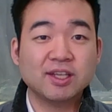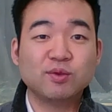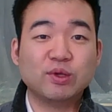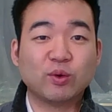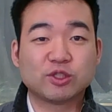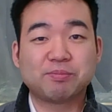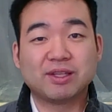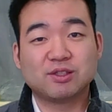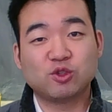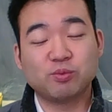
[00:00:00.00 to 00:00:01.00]
We don't
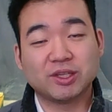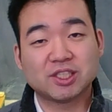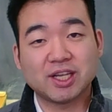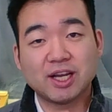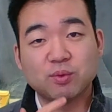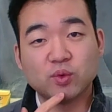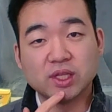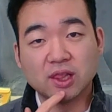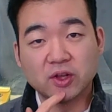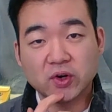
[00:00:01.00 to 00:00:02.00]
spend too much time
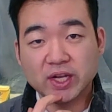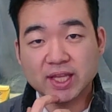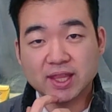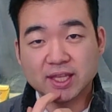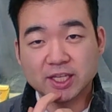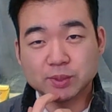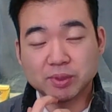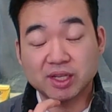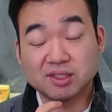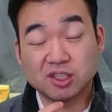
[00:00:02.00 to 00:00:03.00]
relearning things
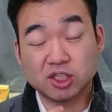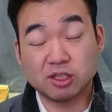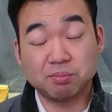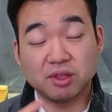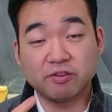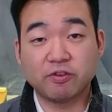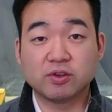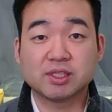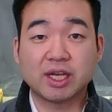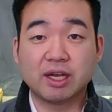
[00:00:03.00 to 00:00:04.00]
because it shouldn't be the
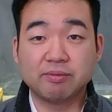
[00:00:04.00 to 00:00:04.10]
first time